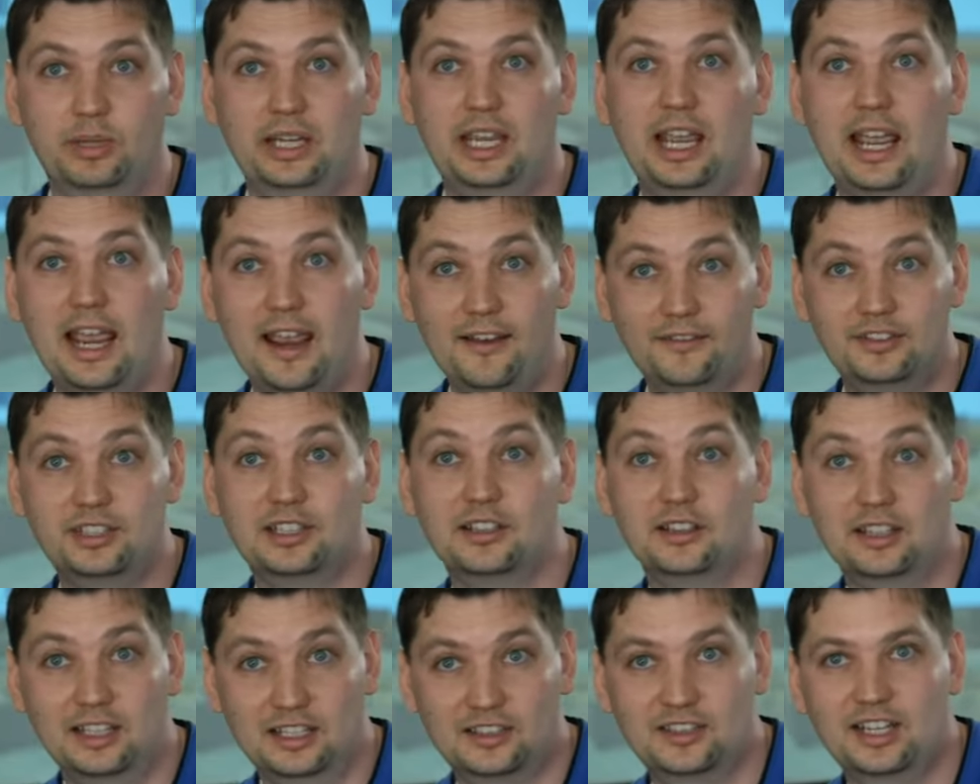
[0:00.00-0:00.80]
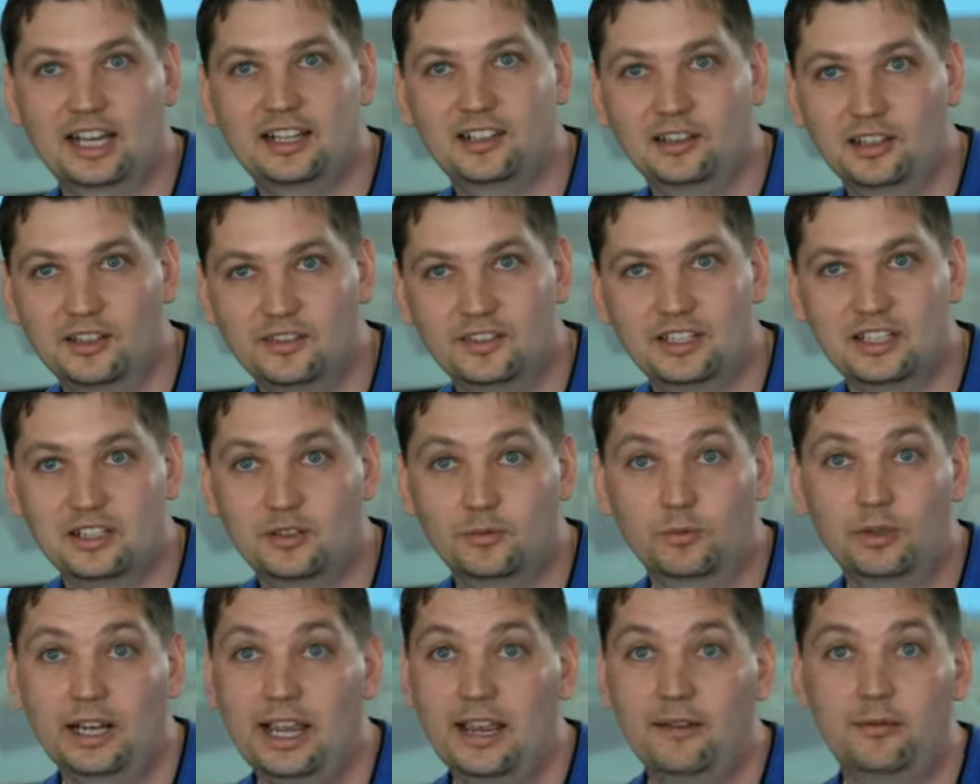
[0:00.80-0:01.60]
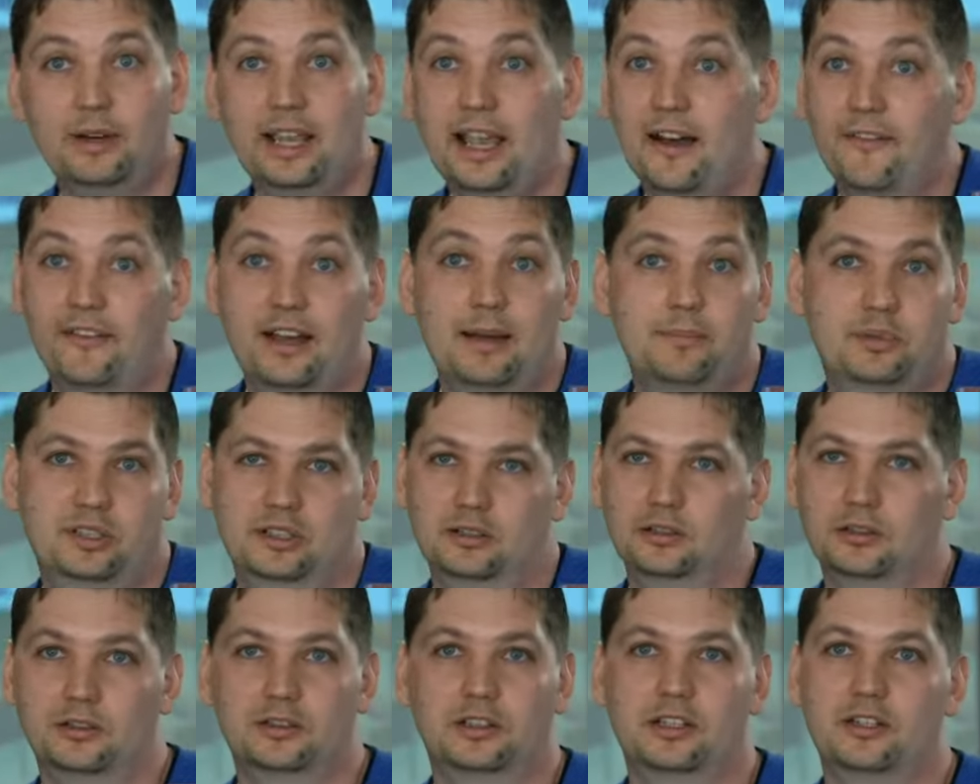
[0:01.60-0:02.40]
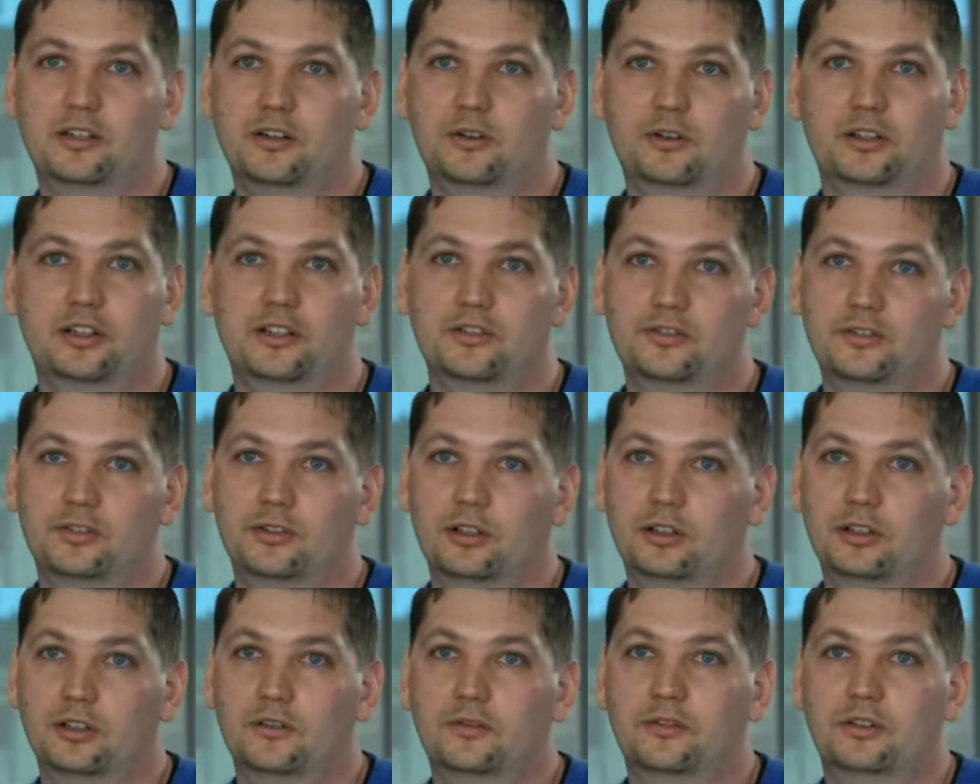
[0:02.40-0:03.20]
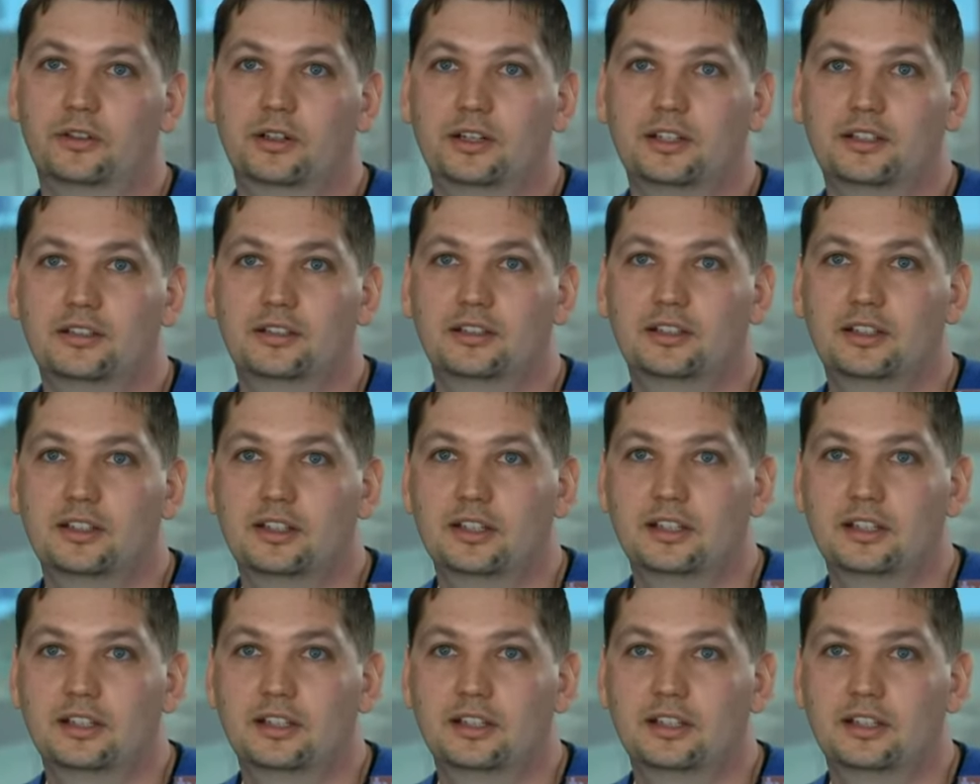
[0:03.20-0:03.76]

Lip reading: behaves in exactly this way, we have absolutely no control over it,